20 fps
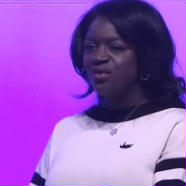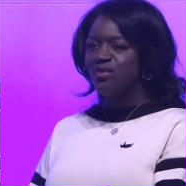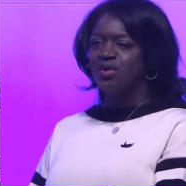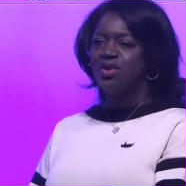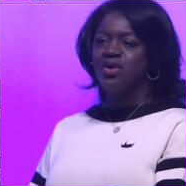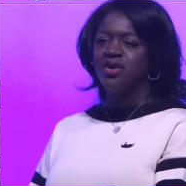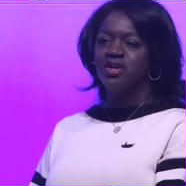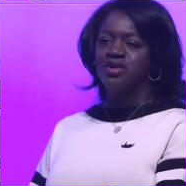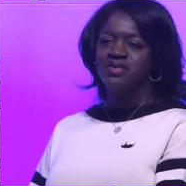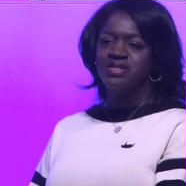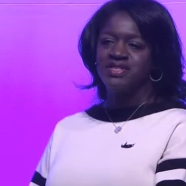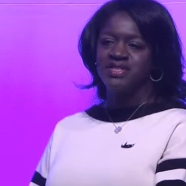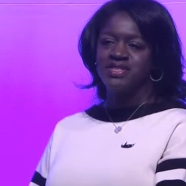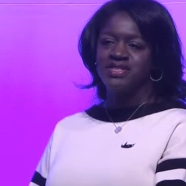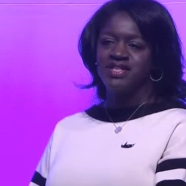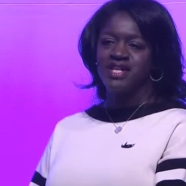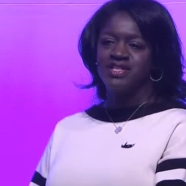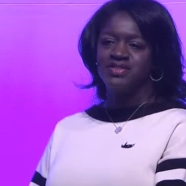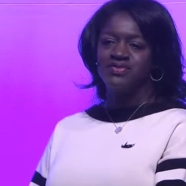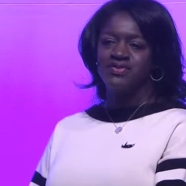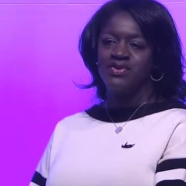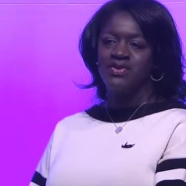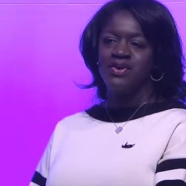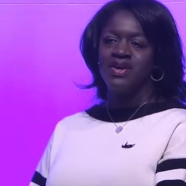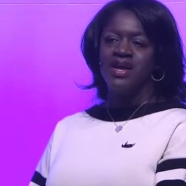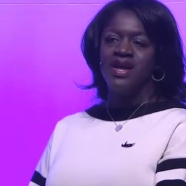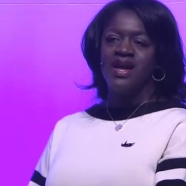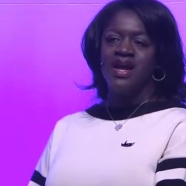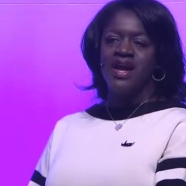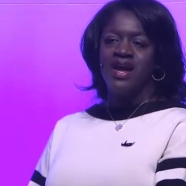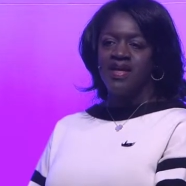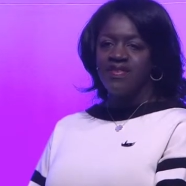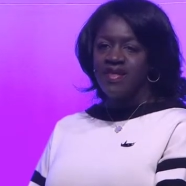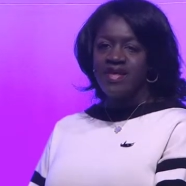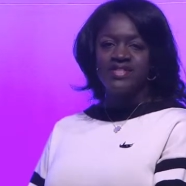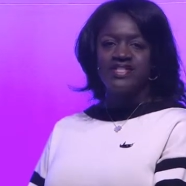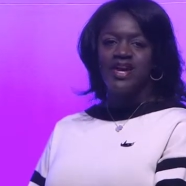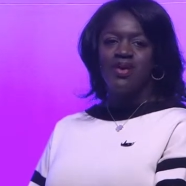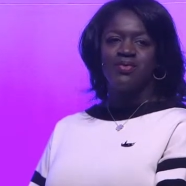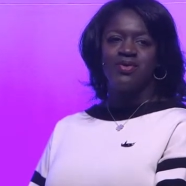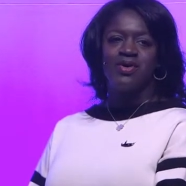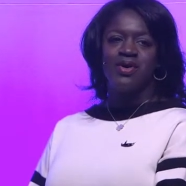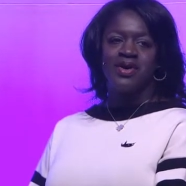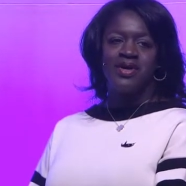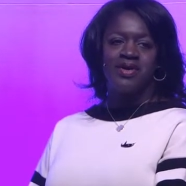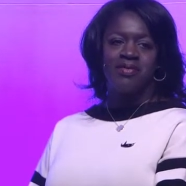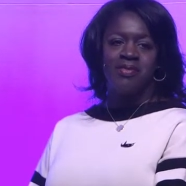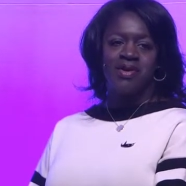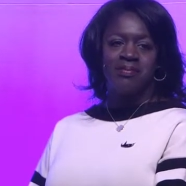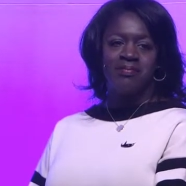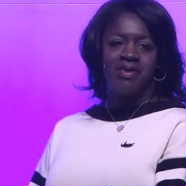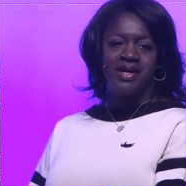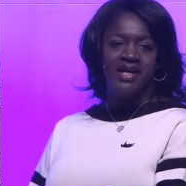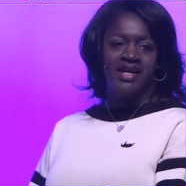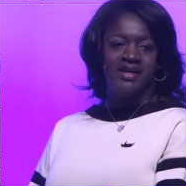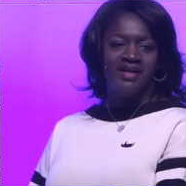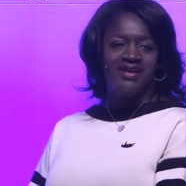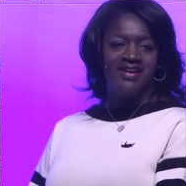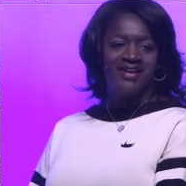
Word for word: we're all going to be successful, and that's how we're all going to make money.